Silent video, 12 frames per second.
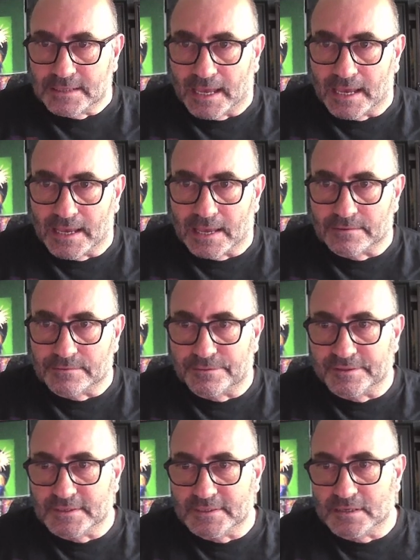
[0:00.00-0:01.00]
and
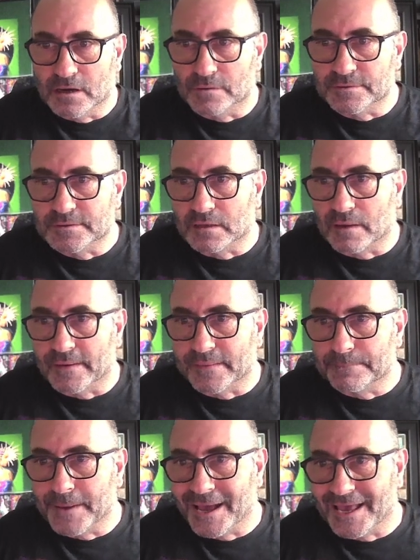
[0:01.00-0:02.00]
the
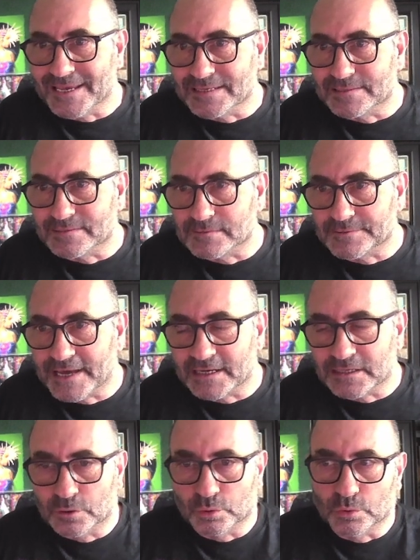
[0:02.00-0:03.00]
underlying pain that
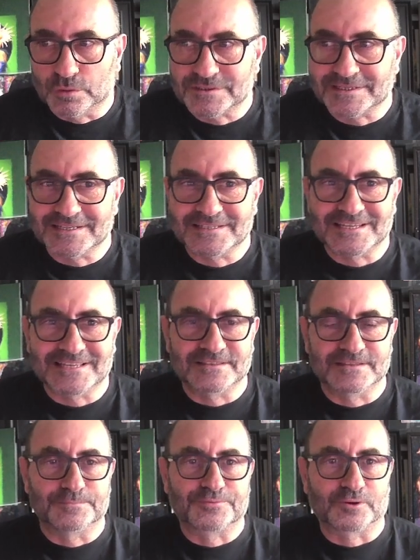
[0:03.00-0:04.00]
that causes
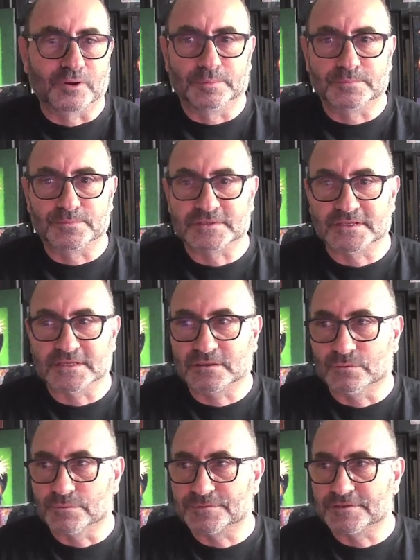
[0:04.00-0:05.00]
and the problems that it
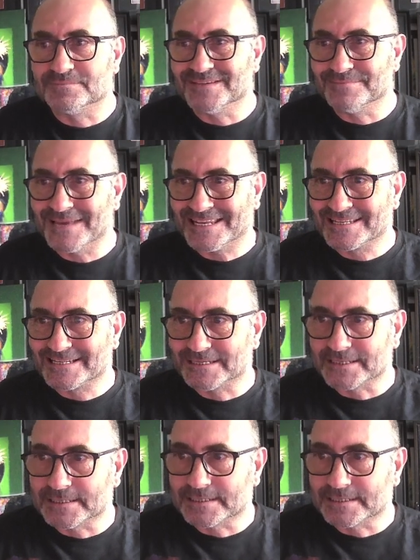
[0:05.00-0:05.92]
causes me mentally.